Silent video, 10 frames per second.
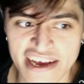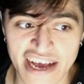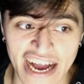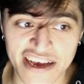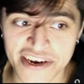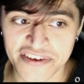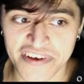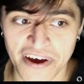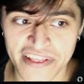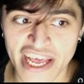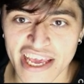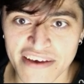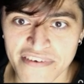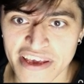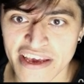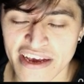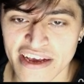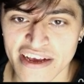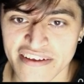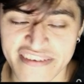I could have just caught that Eevee,
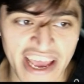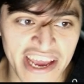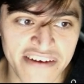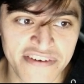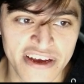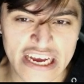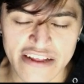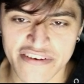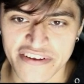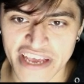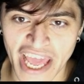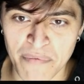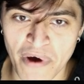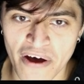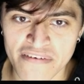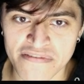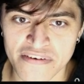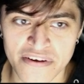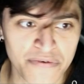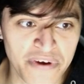saved, turned the game off,
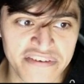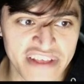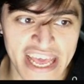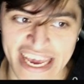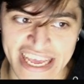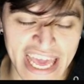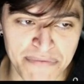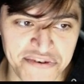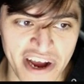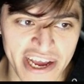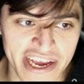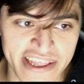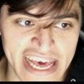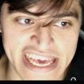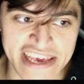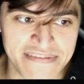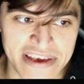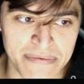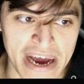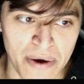reset, and kept trying that
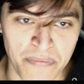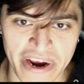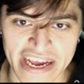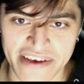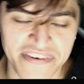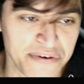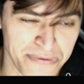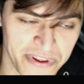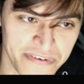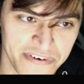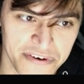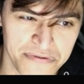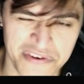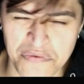Eevee outbreak if he was one of the first ones.